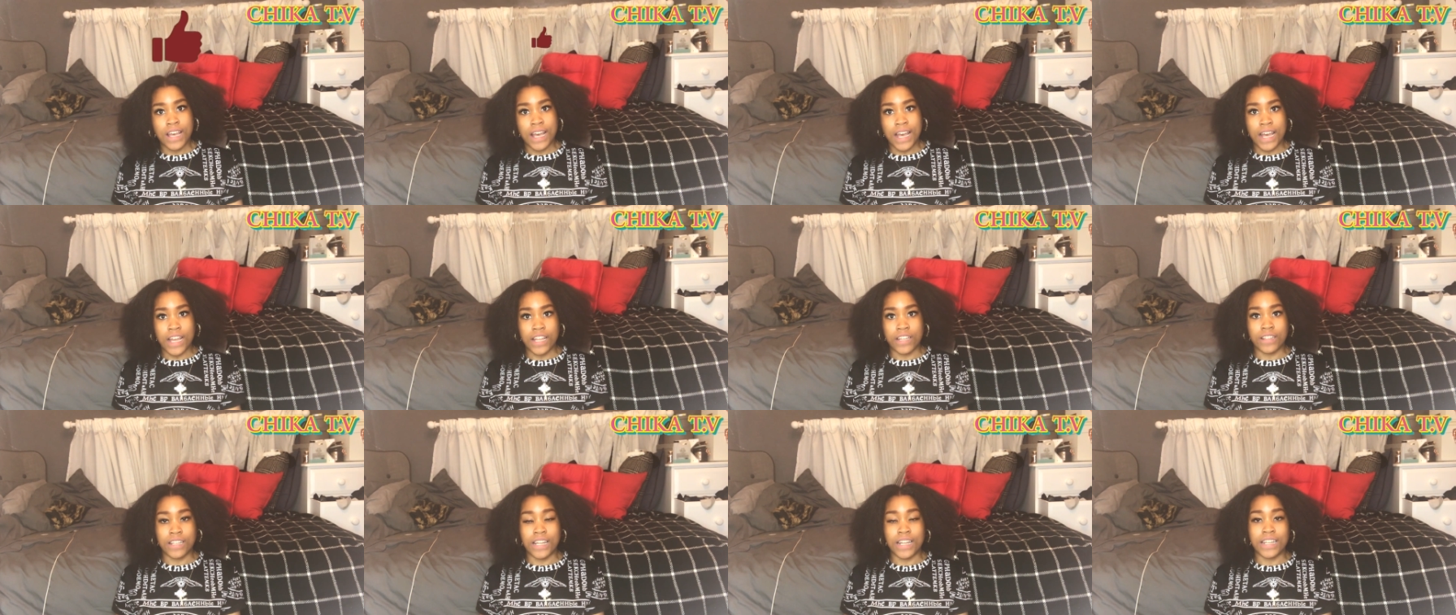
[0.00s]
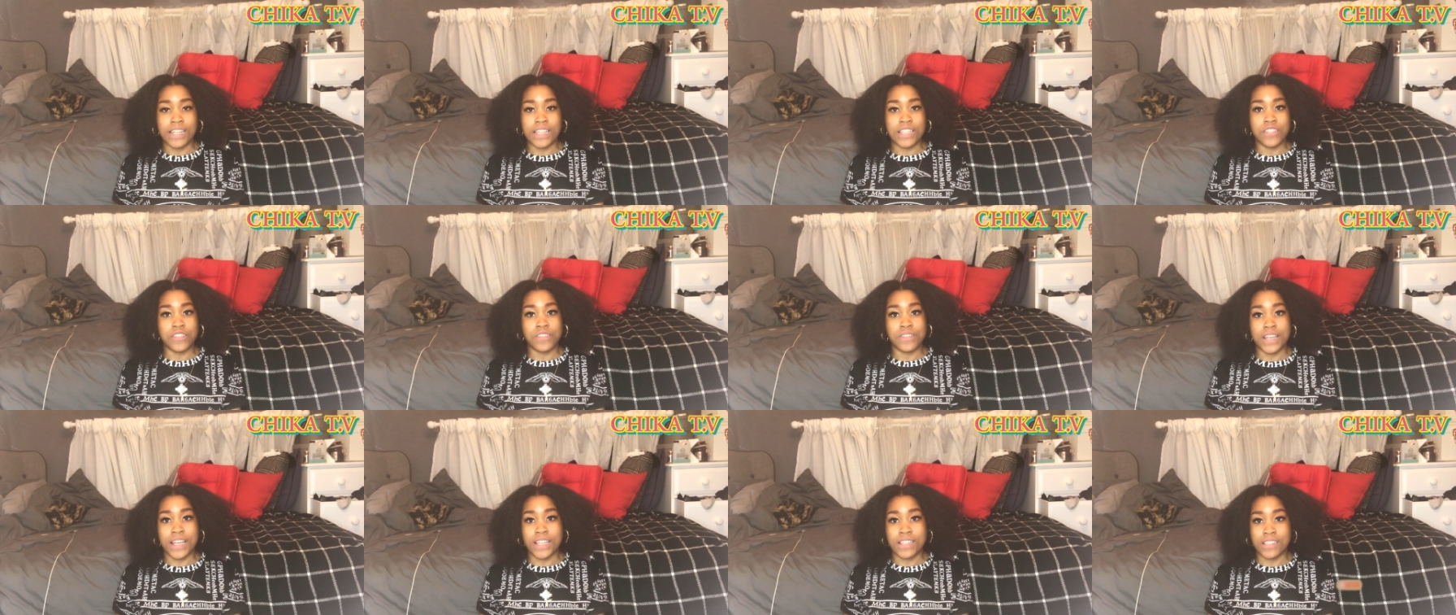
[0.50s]
and I need
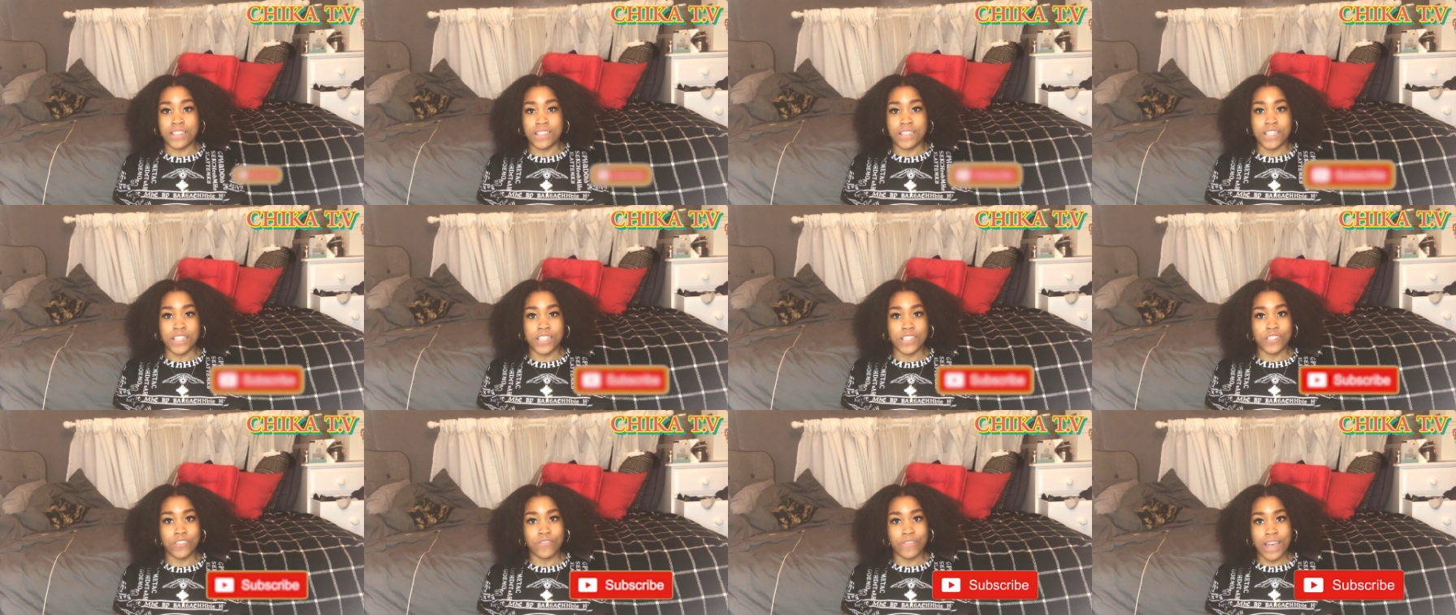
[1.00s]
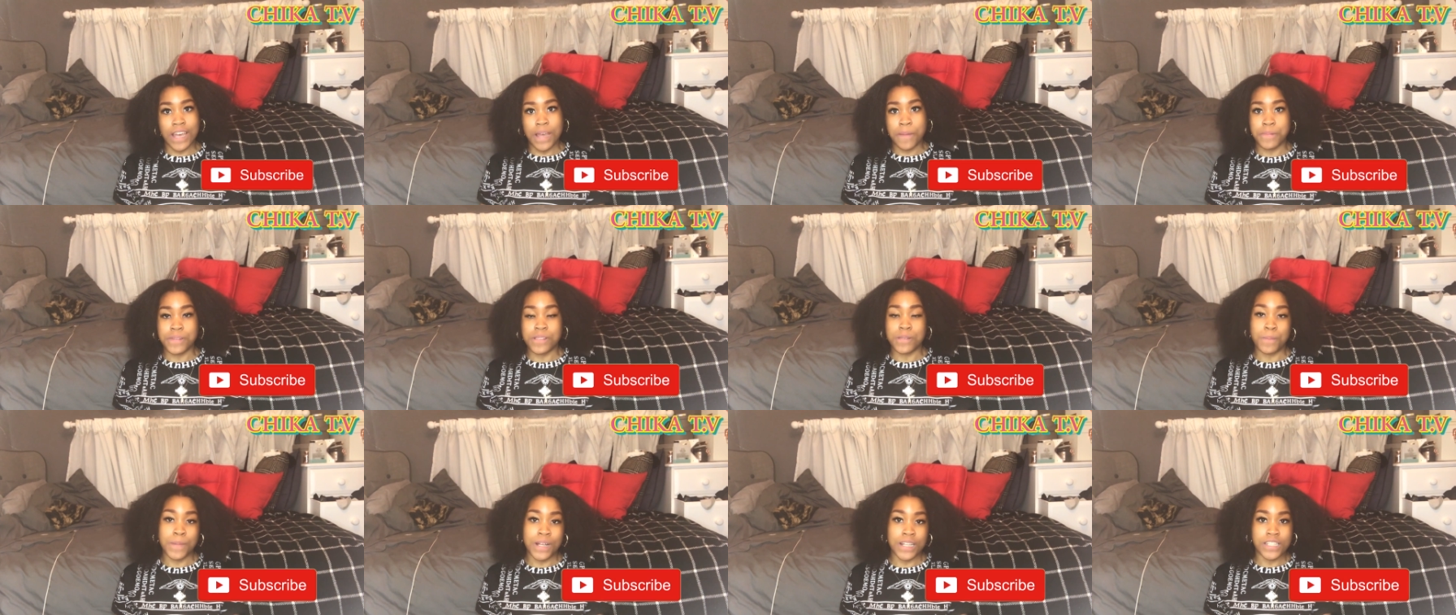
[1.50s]
you guys to
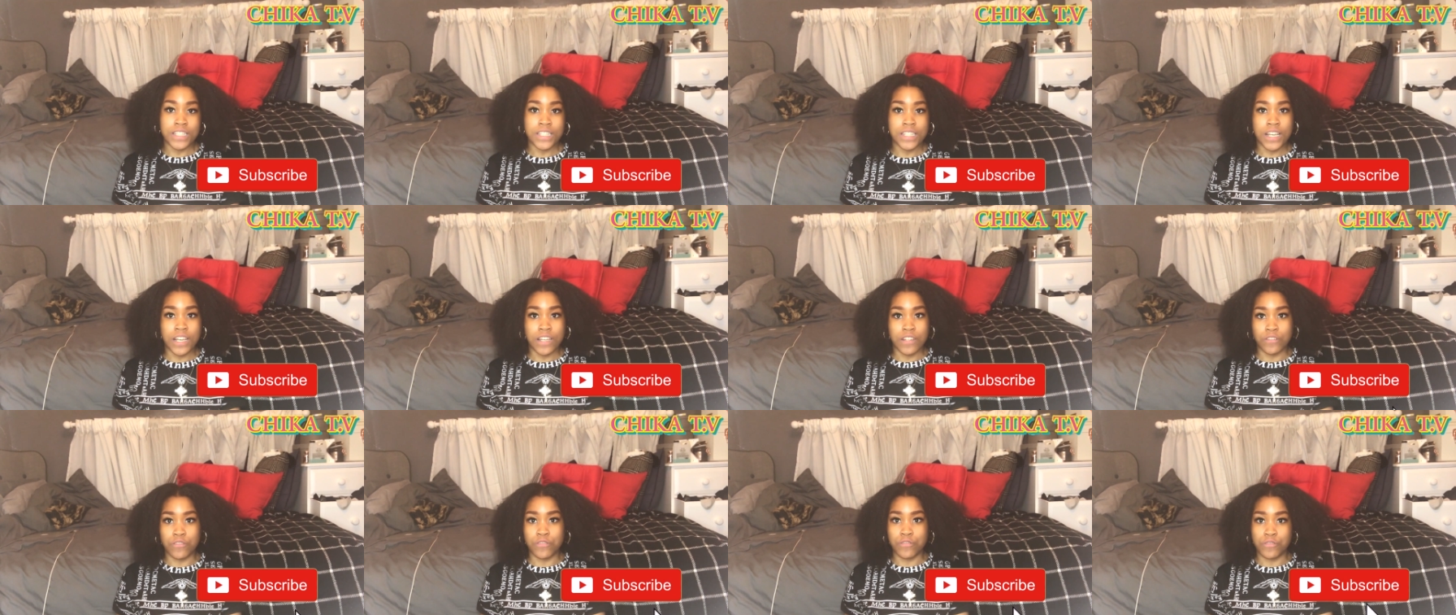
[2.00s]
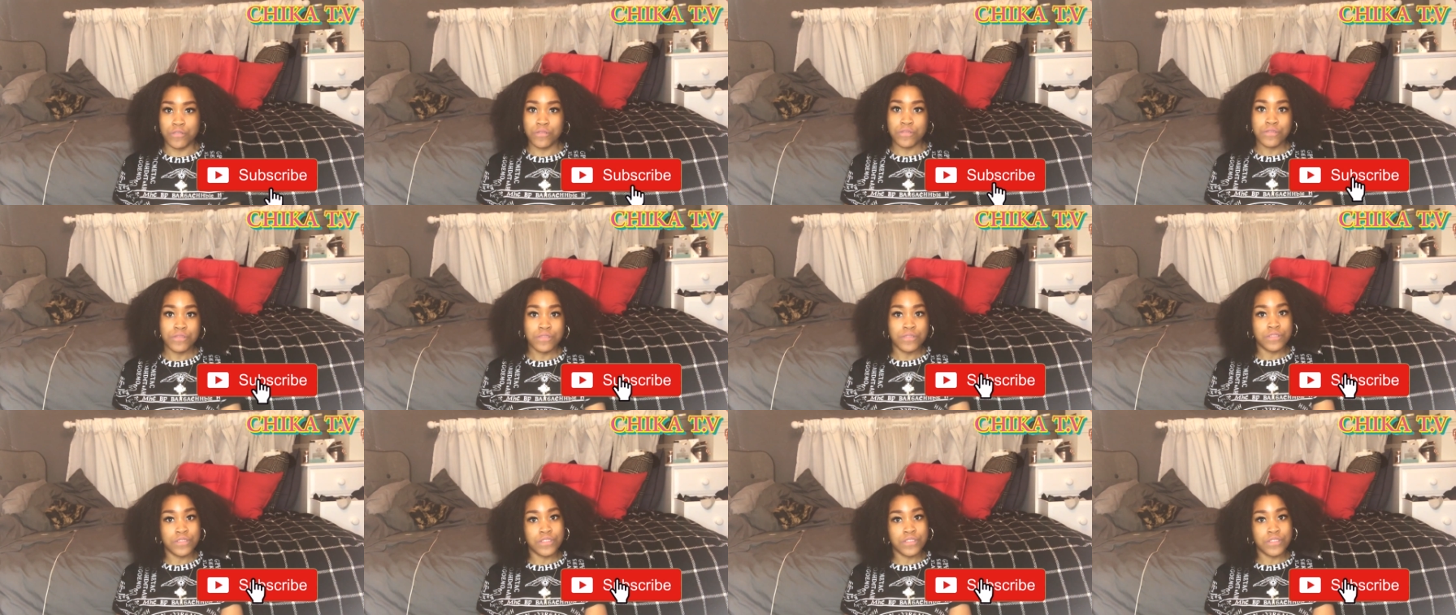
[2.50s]
subscribe to my channel